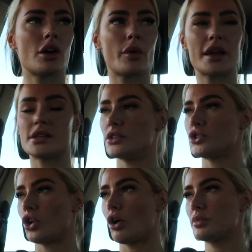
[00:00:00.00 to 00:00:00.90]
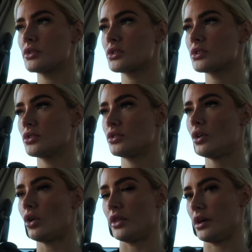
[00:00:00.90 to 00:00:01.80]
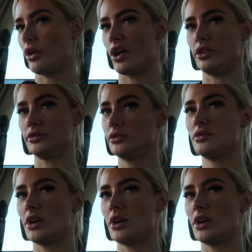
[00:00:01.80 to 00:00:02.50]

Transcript: going into the shops on their own?